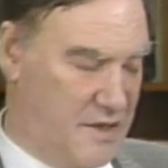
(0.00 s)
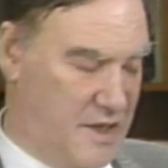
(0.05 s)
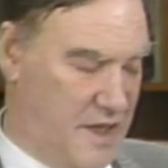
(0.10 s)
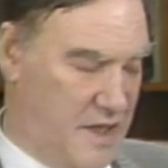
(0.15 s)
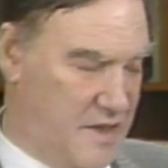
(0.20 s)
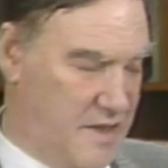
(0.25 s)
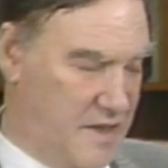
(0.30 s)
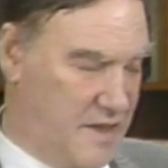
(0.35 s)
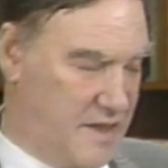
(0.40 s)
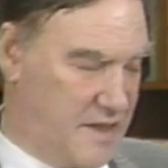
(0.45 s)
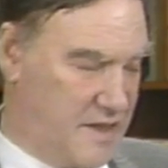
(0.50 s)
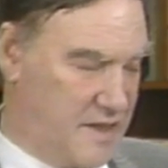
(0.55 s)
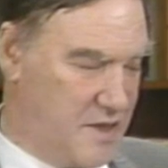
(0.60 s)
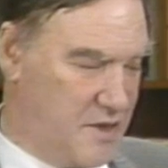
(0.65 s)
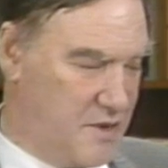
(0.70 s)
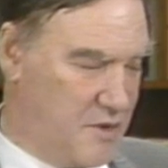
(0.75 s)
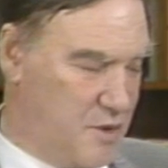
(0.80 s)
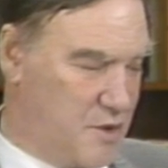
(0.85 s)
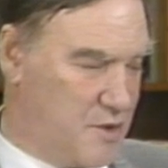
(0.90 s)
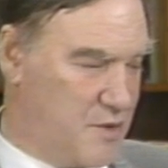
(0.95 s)
I think it's
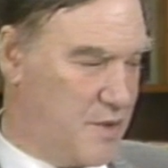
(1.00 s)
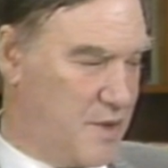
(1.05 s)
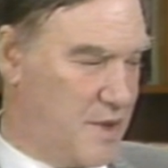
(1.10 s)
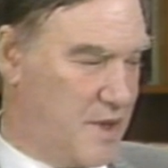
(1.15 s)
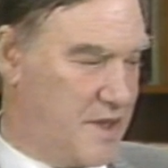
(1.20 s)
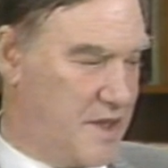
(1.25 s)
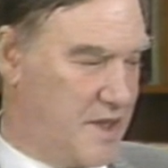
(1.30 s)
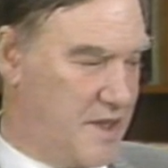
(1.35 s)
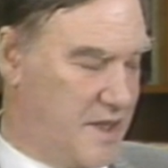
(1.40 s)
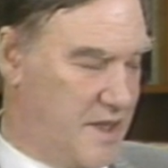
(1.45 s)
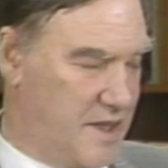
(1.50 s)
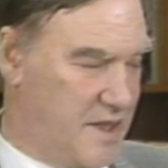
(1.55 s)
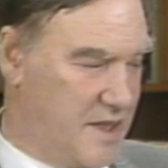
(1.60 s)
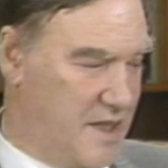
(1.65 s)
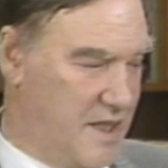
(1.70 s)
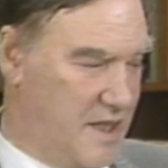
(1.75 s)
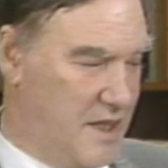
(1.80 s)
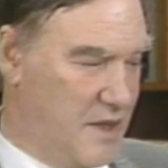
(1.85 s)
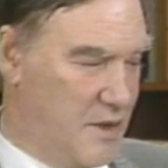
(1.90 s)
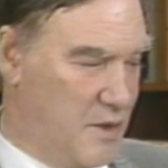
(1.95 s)
a useful, at any rate,